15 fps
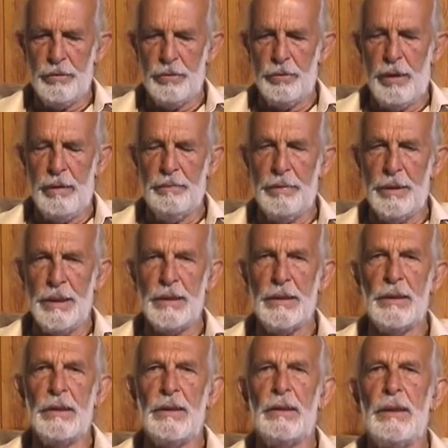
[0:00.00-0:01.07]
So I
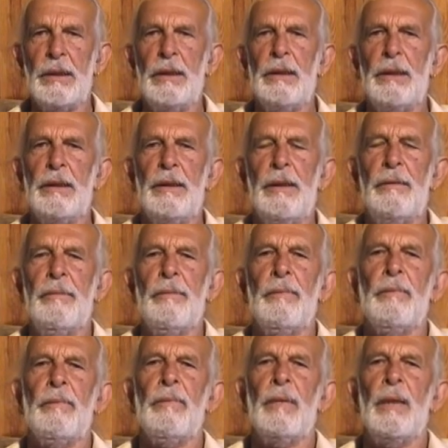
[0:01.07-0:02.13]
pressed the trigger.
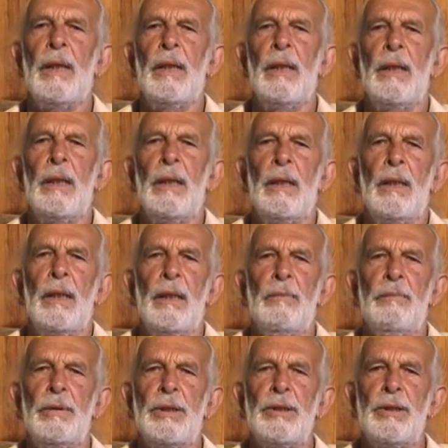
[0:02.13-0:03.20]

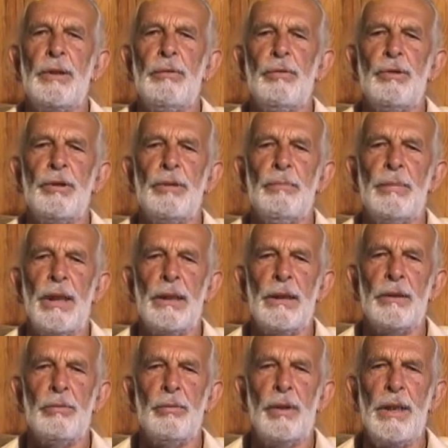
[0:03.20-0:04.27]
The picture was in black
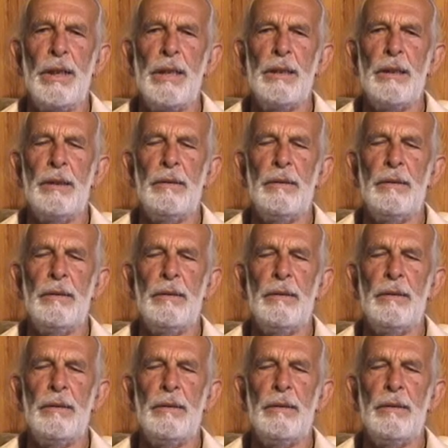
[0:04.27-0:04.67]
and white.